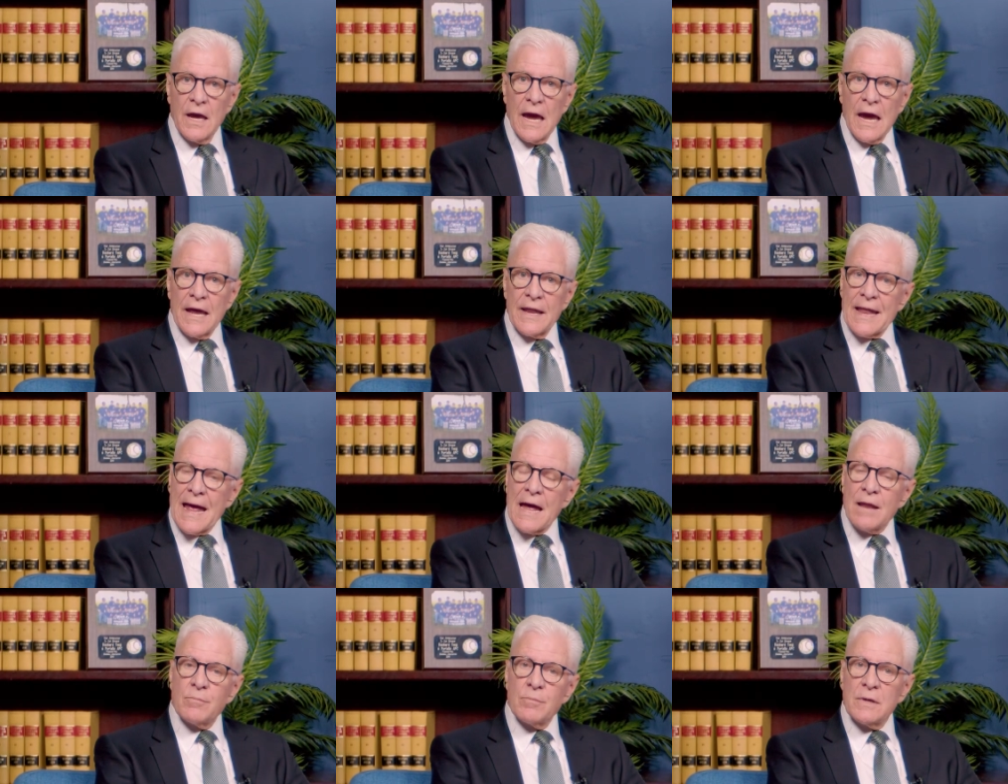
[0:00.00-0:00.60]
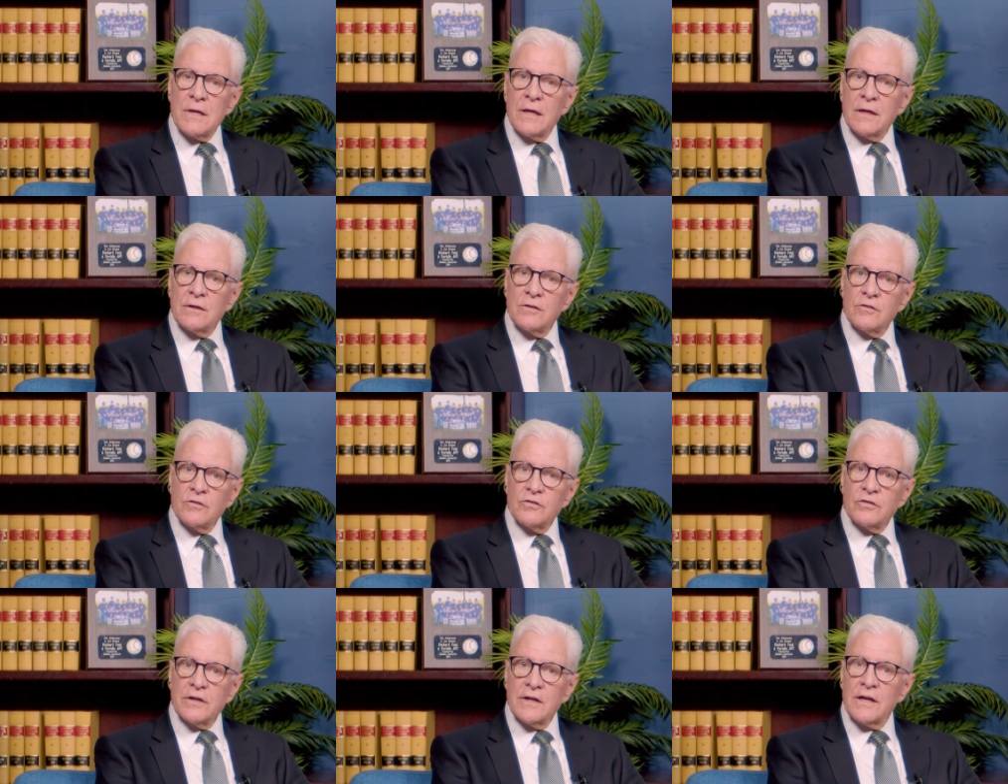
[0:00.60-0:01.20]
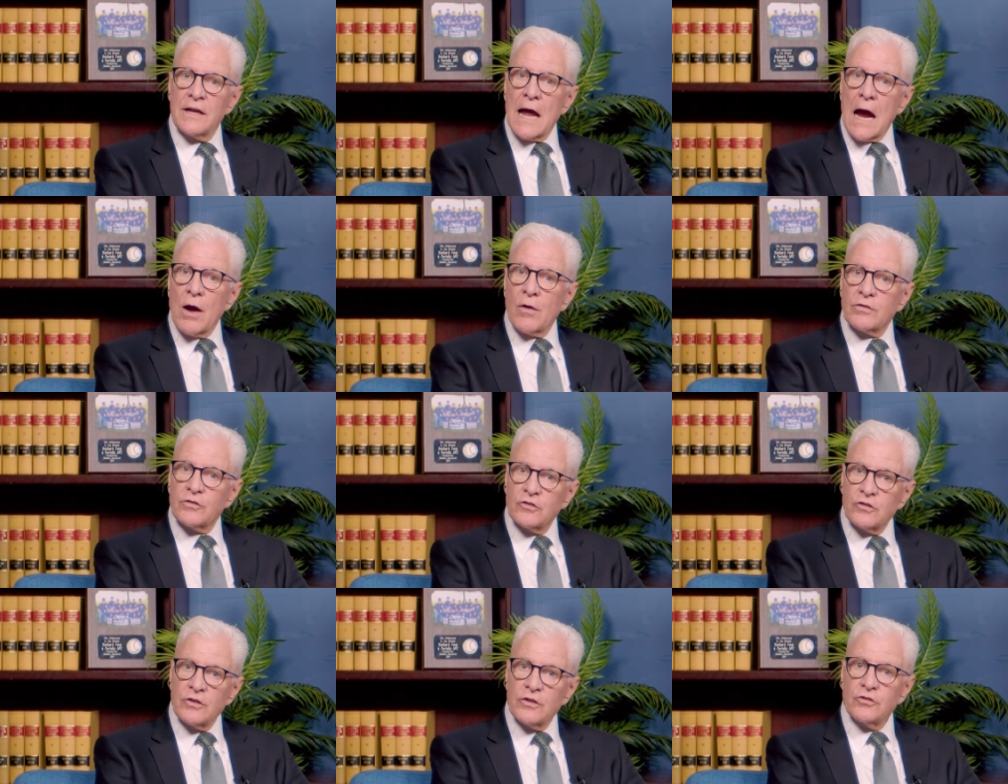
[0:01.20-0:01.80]
And that means in our
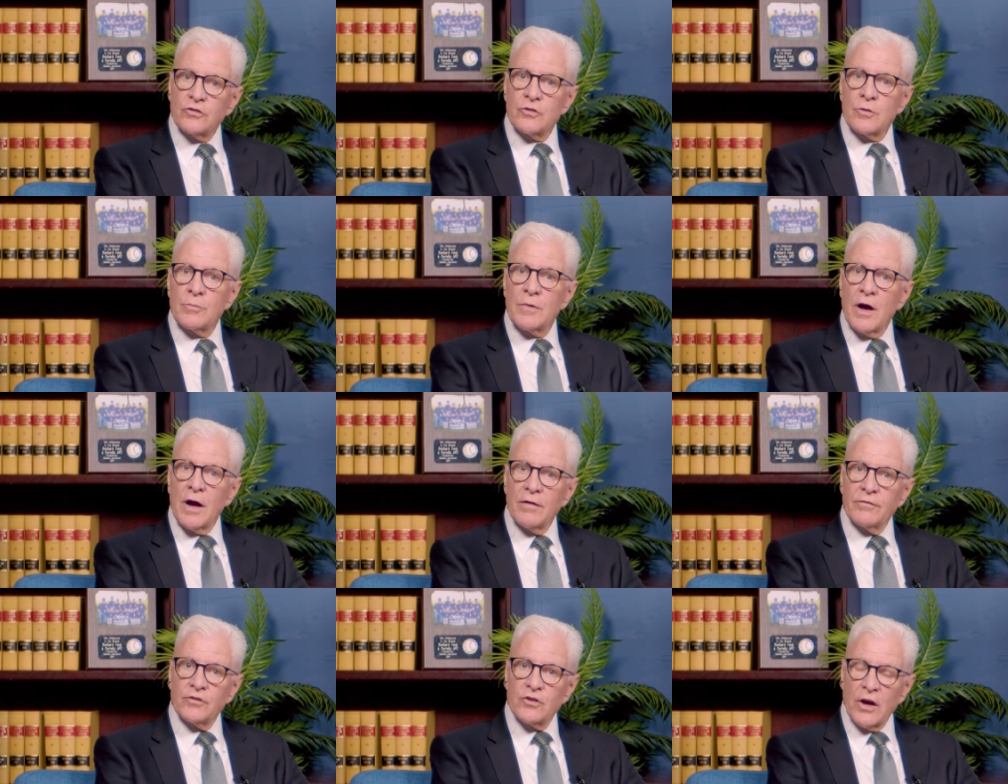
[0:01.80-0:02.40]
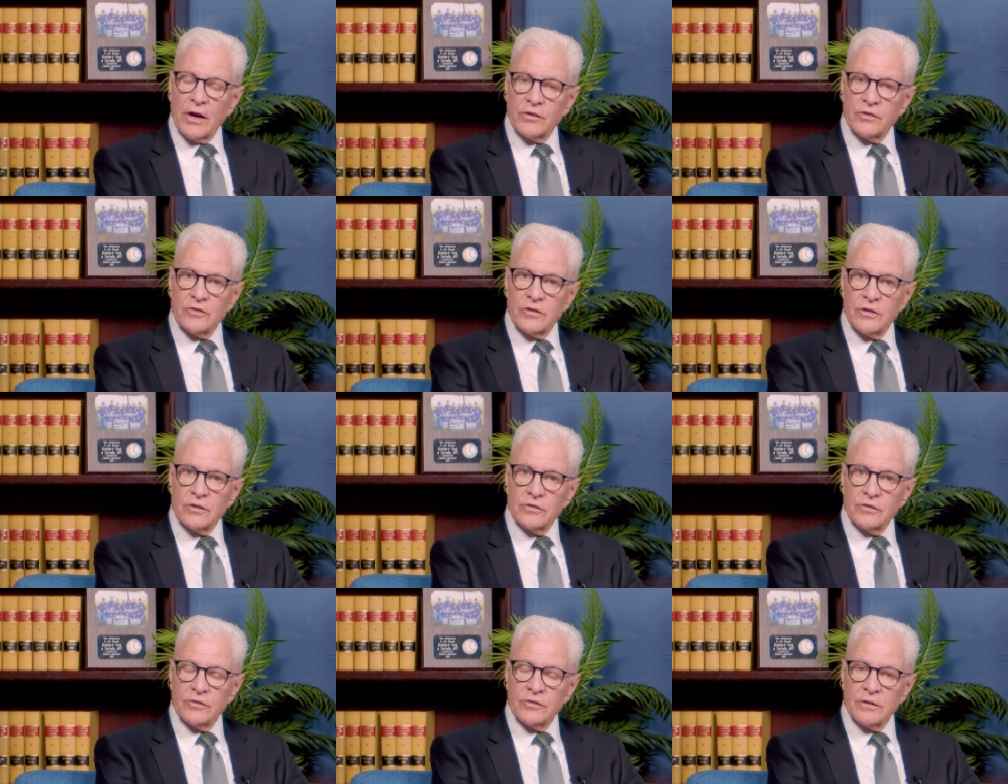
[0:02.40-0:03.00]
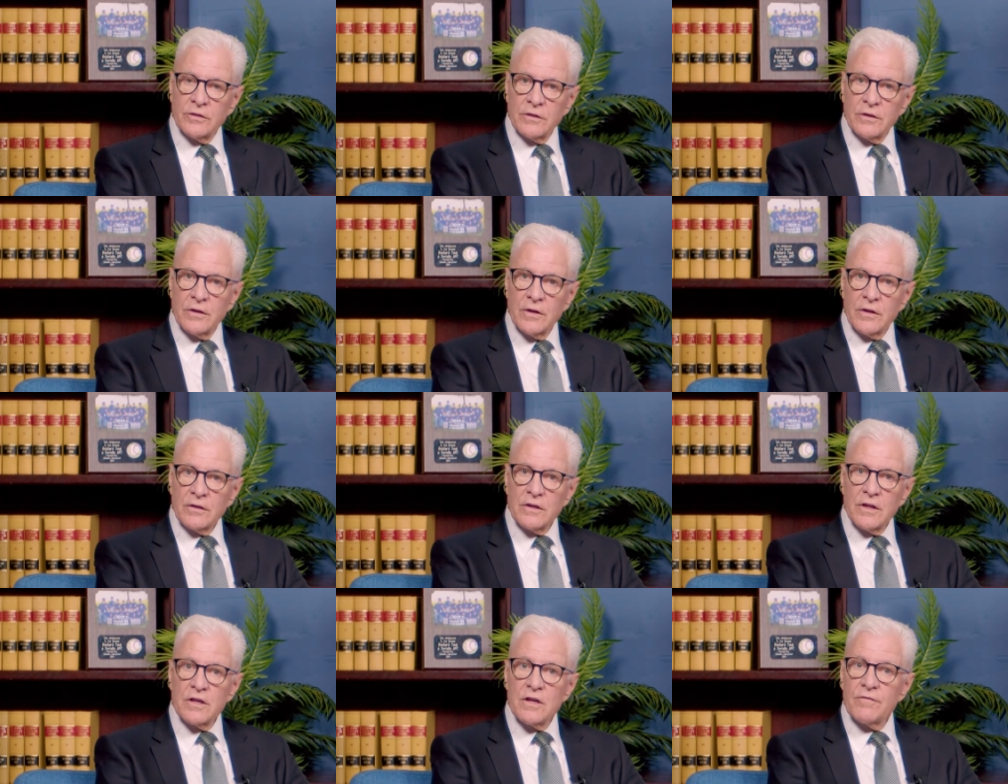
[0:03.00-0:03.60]
system of justice,
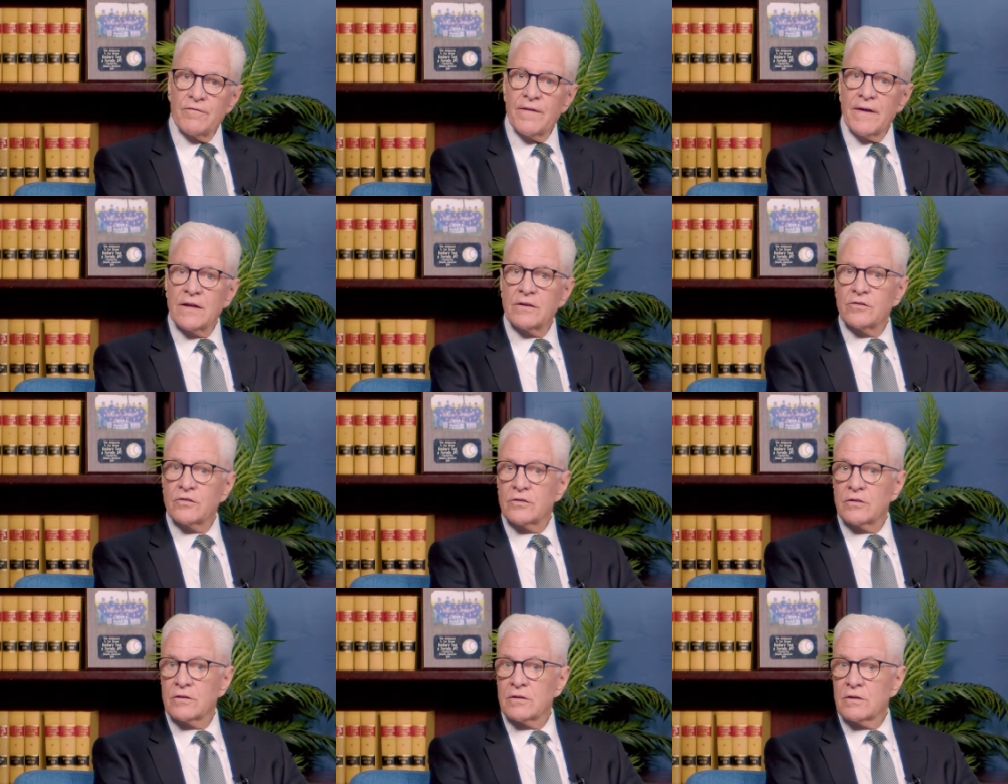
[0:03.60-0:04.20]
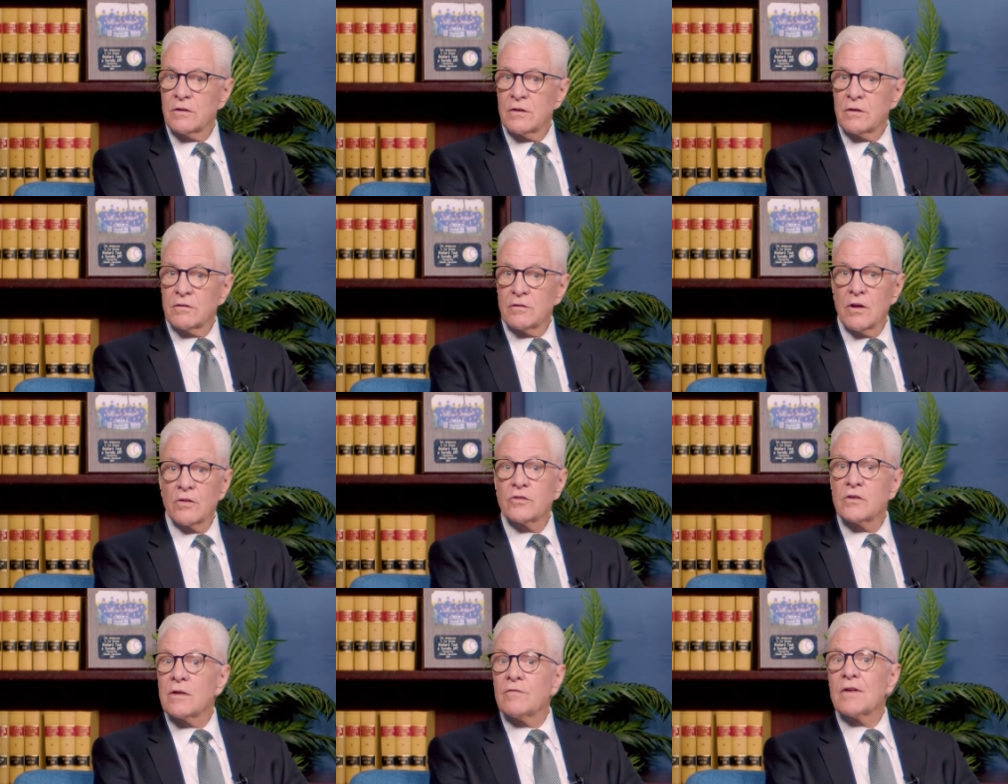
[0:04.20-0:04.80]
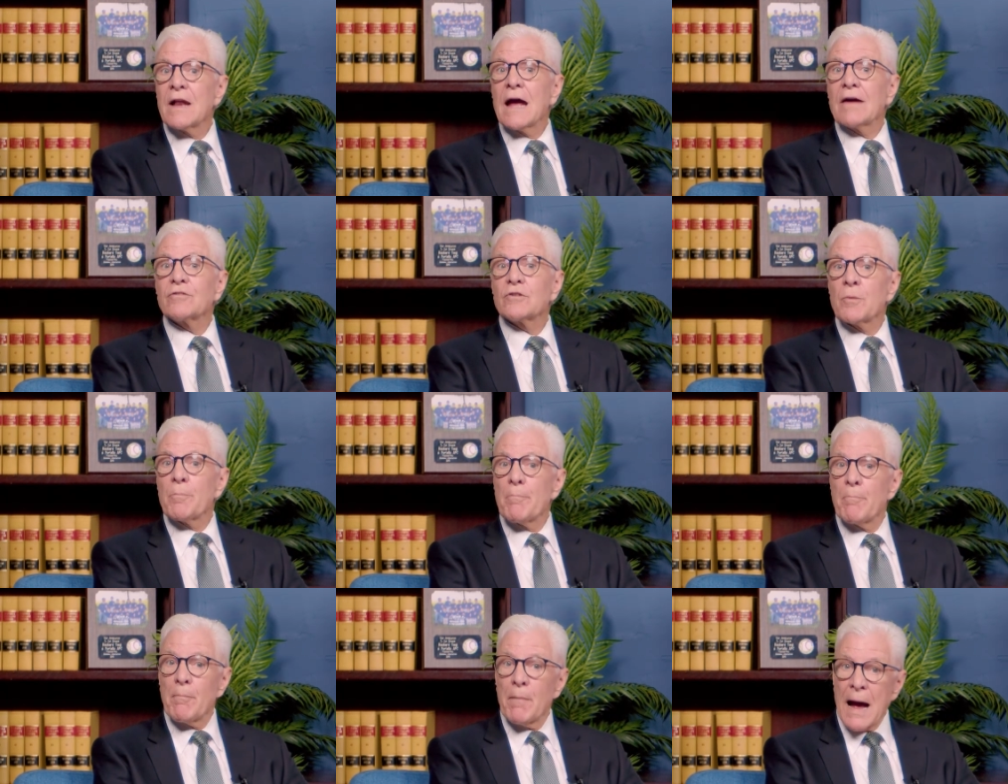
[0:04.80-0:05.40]
the defense doesn't even have to
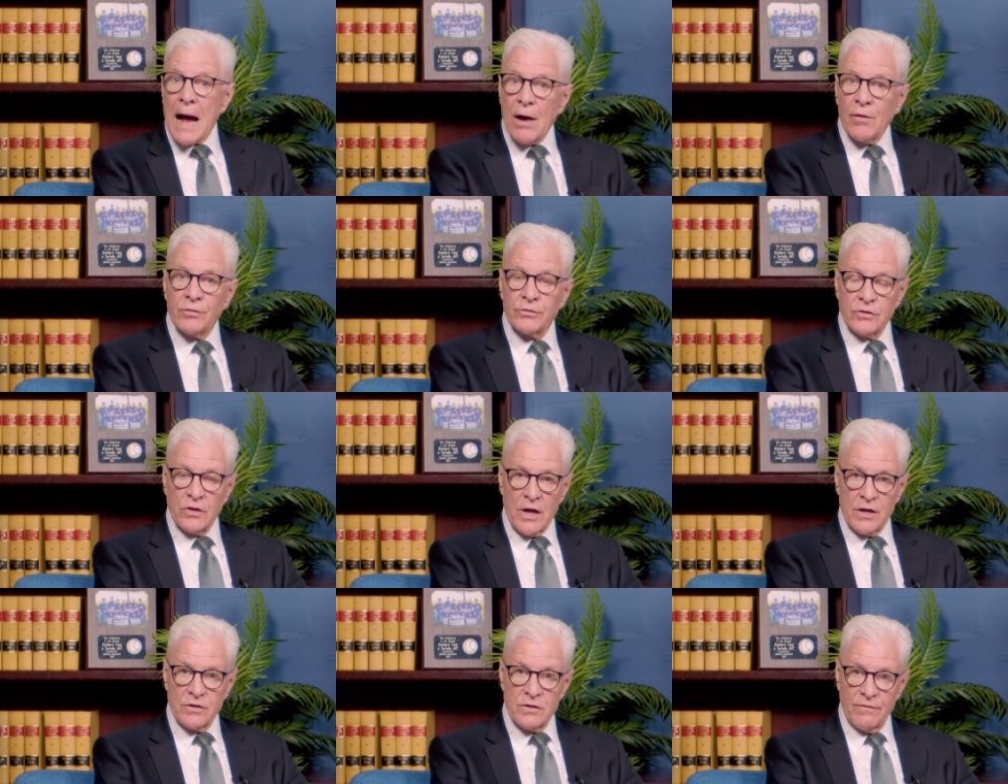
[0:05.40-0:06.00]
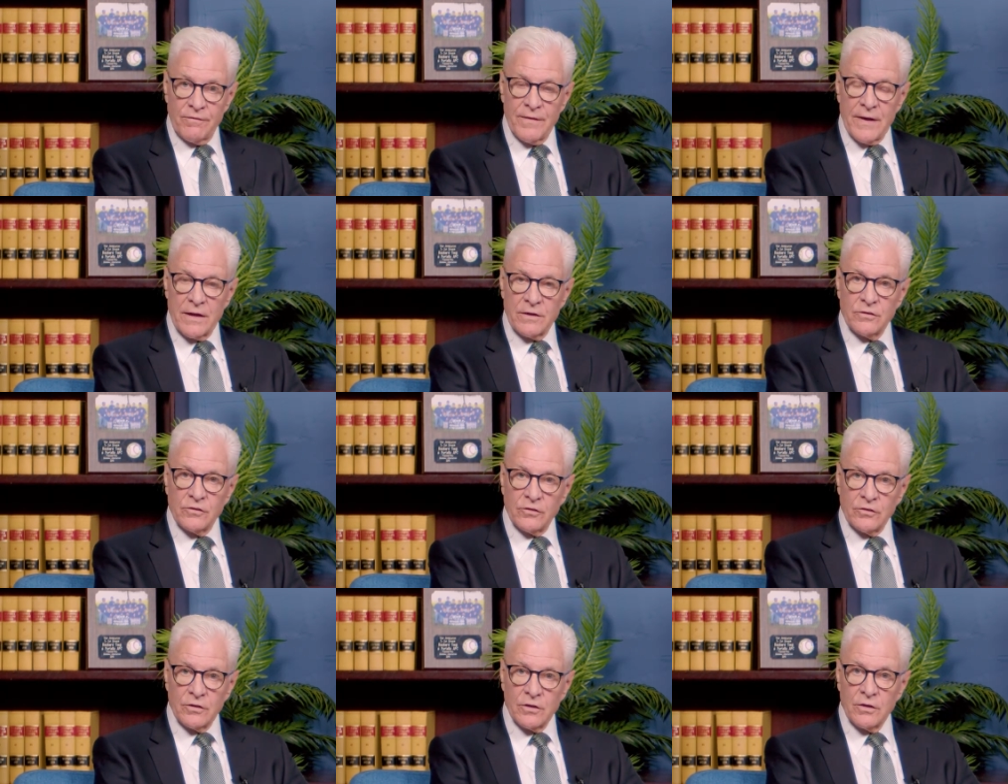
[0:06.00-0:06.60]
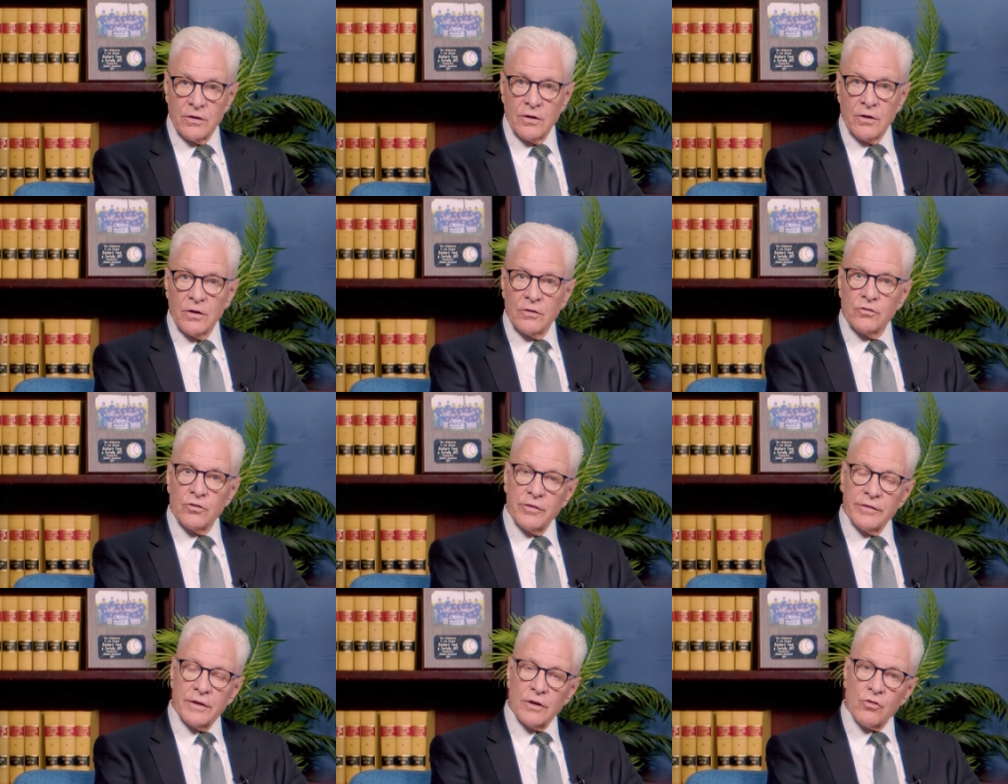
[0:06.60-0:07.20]
mount a defense
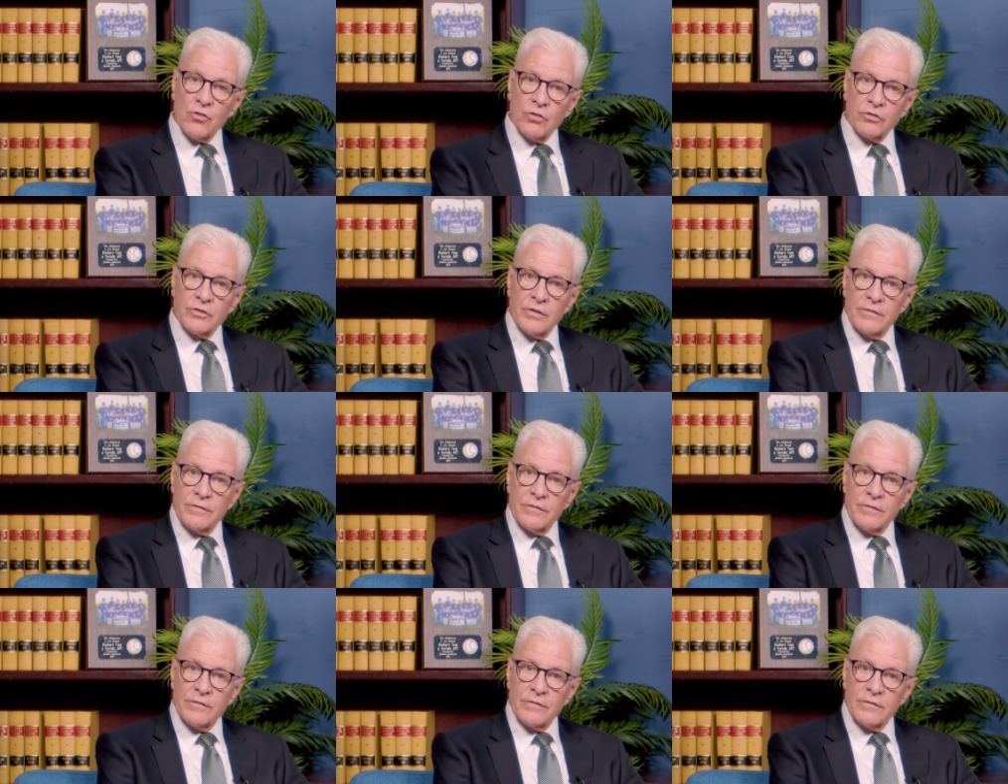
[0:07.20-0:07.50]
during the course